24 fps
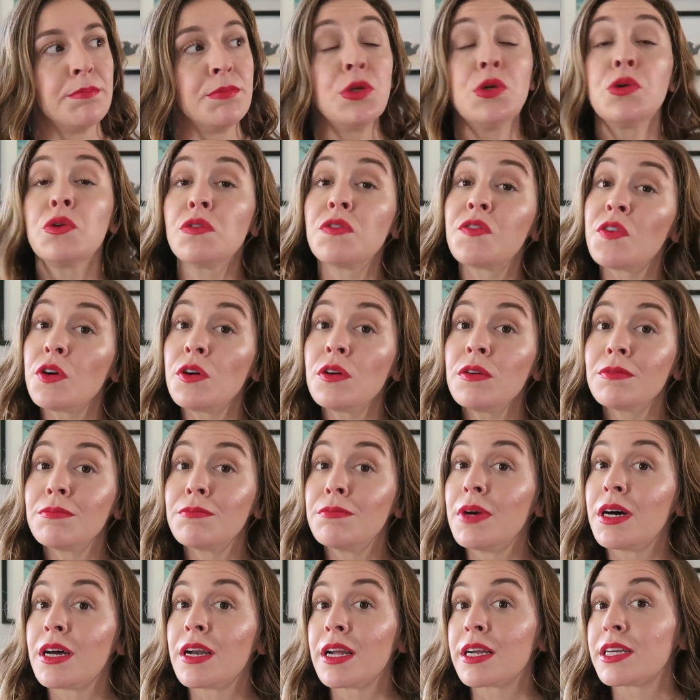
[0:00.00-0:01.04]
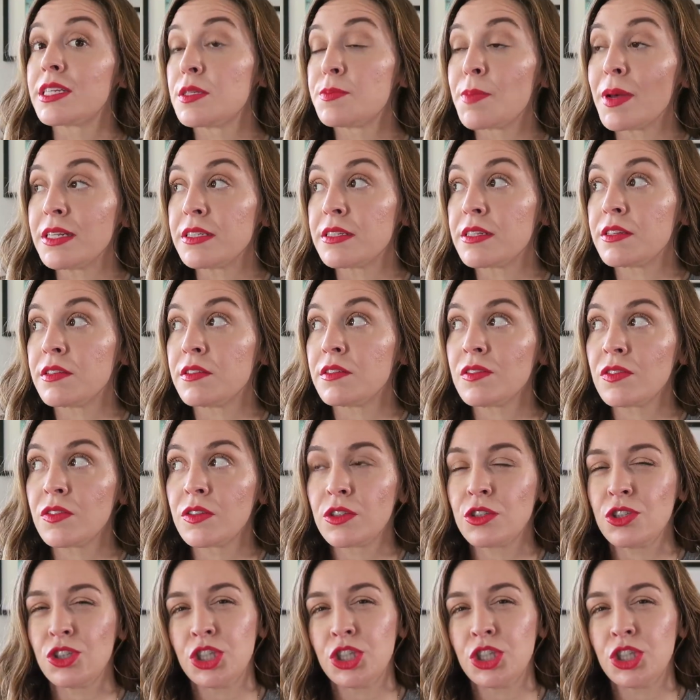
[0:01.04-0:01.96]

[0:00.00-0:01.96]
beautiful but expensive